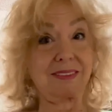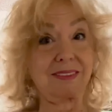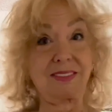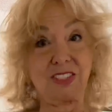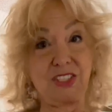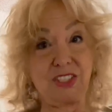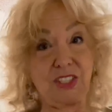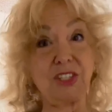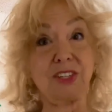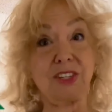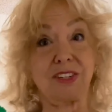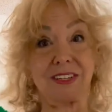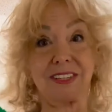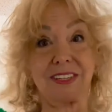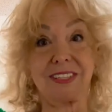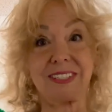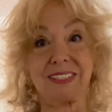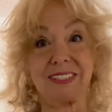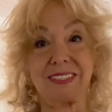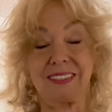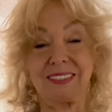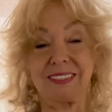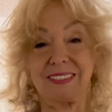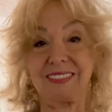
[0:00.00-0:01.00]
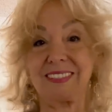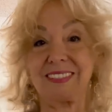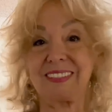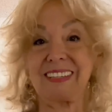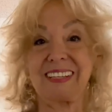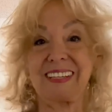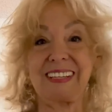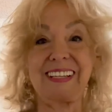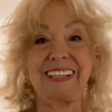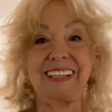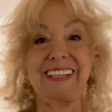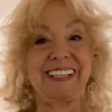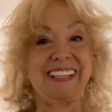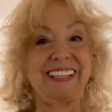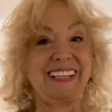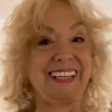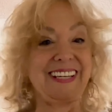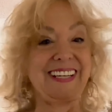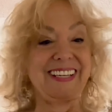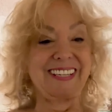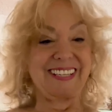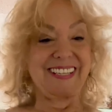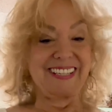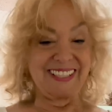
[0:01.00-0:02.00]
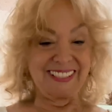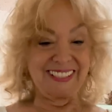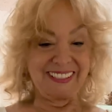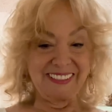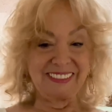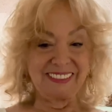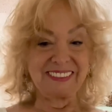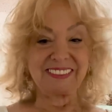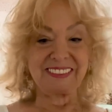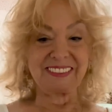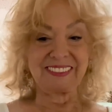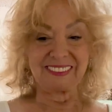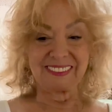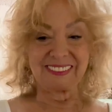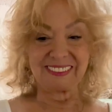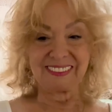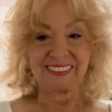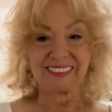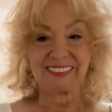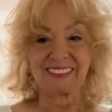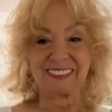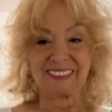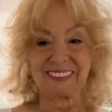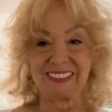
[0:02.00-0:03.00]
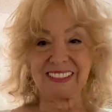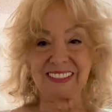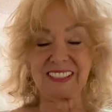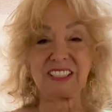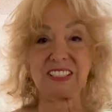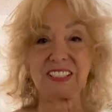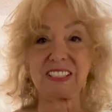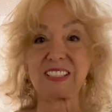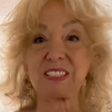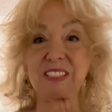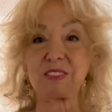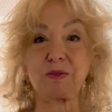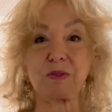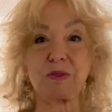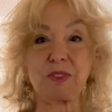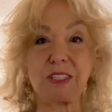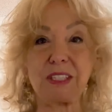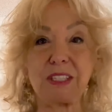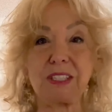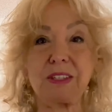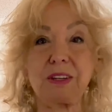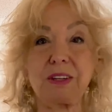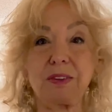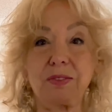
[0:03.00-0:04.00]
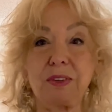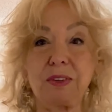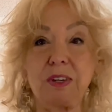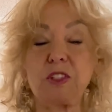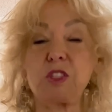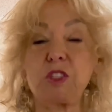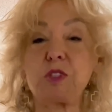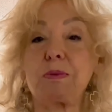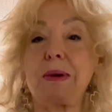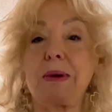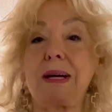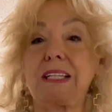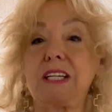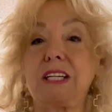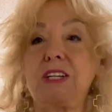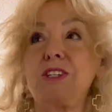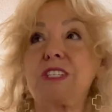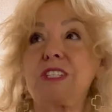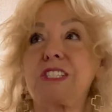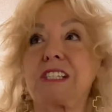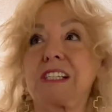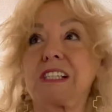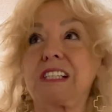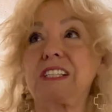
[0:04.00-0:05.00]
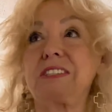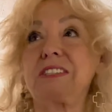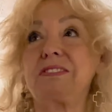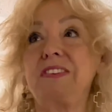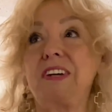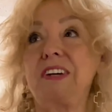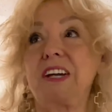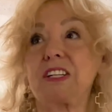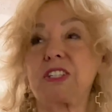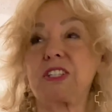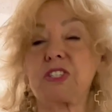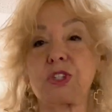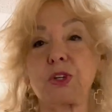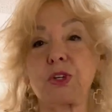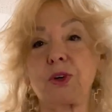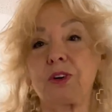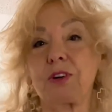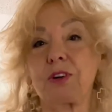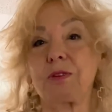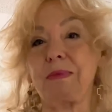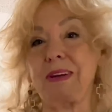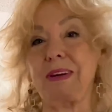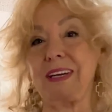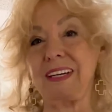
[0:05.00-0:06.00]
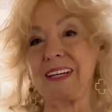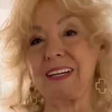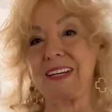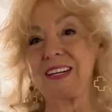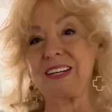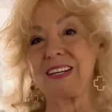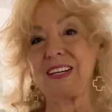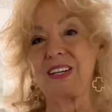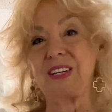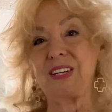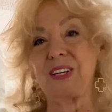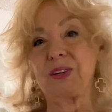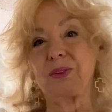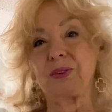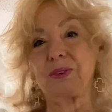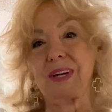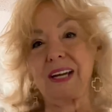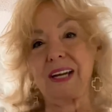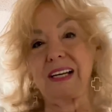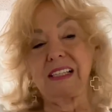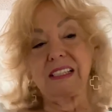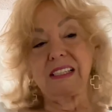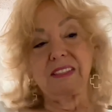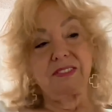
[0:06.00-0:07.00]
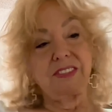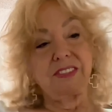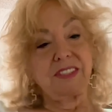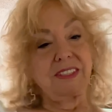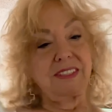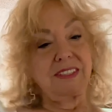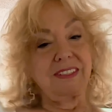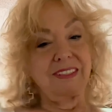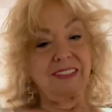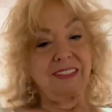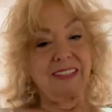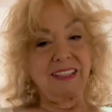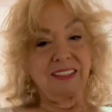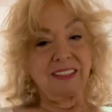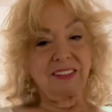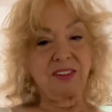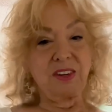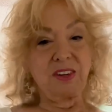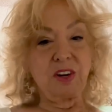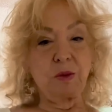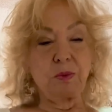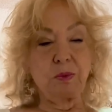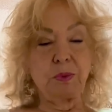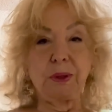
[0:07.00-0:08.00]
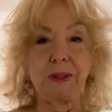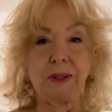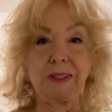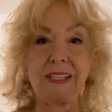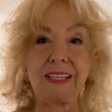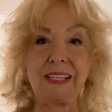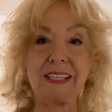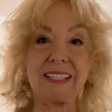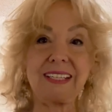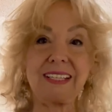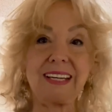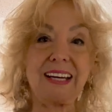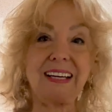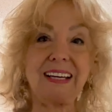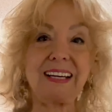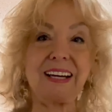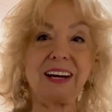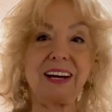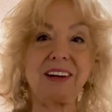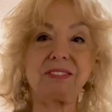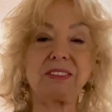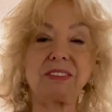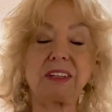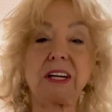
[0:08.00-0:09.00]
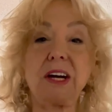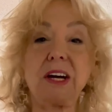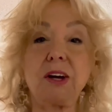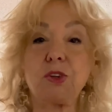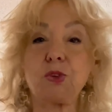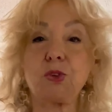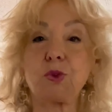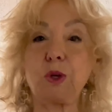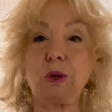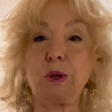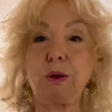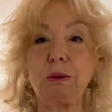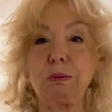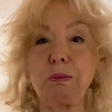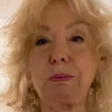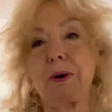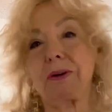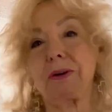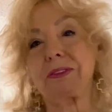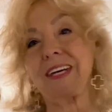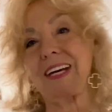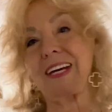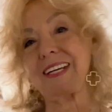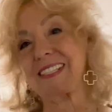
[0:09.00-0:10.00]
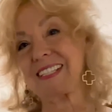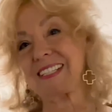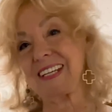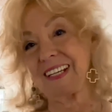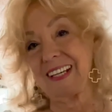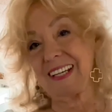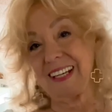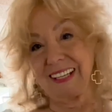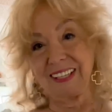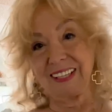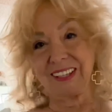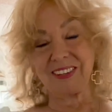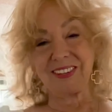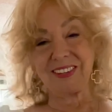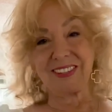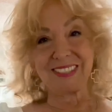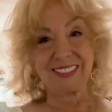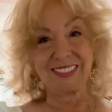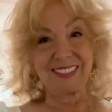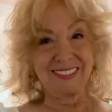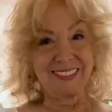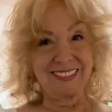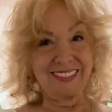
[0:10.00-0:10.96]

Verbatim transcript: years, and they're just some dear friends of mine. They used to live next door to me when I lived in Crown Point, Indiana, out in the country. We both had 10 acres.